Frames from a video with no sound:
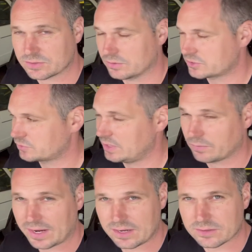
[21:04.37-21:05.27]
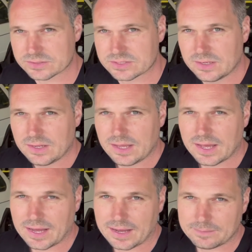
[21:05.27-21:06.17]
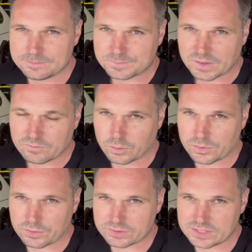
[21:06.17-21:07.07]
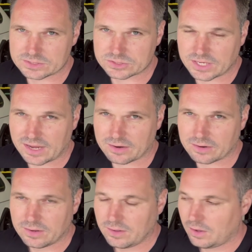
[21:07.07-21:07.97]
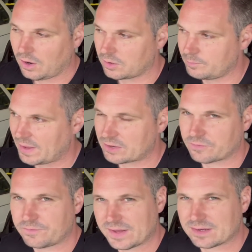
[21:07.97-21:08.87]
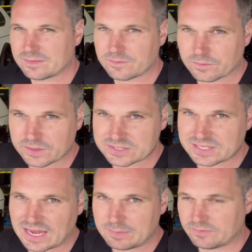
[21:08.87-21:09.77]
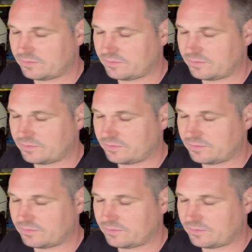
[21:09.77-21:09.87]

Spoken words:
or street radials for a 13-inch tire are better fit for this type of